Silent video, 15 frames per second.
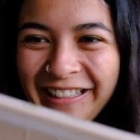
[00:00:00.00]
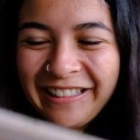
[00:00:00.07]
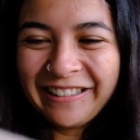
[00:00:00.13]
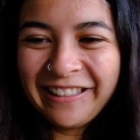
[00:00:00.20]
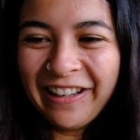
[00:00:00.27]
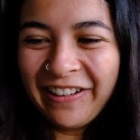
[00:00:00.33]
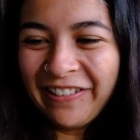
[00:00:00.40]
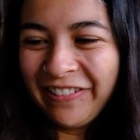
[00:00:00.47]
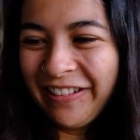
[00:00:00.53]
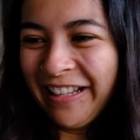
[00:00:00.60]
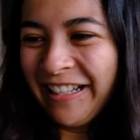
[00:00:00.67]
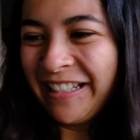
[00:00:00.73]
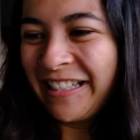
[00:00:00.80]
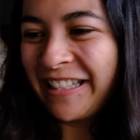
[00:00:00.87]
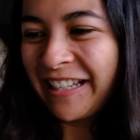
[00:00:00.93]
No,
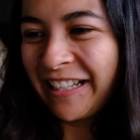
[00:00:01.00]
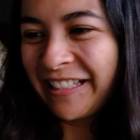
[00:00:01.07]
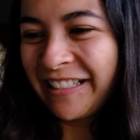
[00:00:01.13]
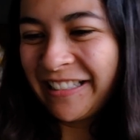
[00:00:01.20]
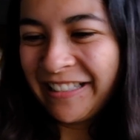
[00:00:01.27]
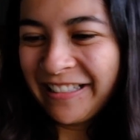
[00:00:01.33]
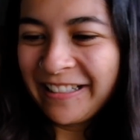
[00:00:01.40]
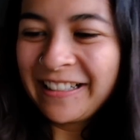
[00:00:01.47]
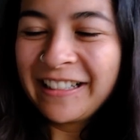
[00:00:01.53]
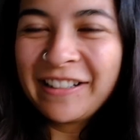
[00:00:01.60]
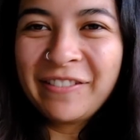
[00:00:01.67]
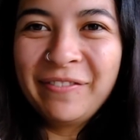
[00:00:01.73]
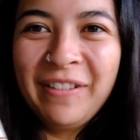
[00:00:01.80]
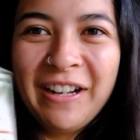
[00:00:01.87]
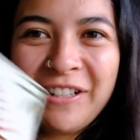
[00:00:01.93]
it's just
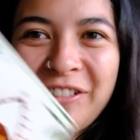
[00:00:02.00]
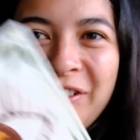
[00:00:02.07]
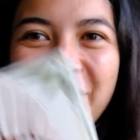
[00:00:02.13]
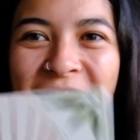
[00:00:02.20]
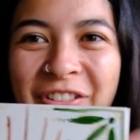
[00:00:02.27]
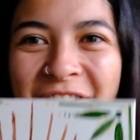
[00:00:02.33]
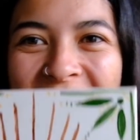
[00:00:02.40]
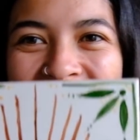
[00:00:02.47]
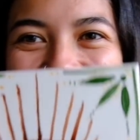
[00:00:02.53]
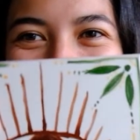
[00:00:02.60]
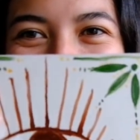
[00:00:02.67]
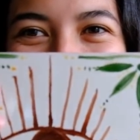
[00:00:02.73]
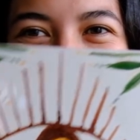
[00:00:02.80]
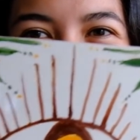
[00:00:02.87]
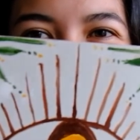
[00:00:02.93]
my drawing's
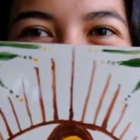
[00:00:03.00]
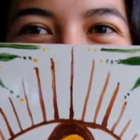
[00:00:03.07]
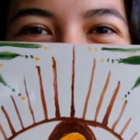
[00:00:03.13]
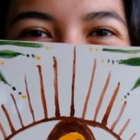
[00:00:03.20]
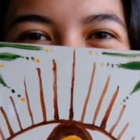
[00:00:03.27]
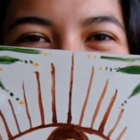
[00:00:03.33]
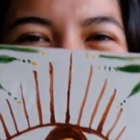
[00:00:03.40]
not very good.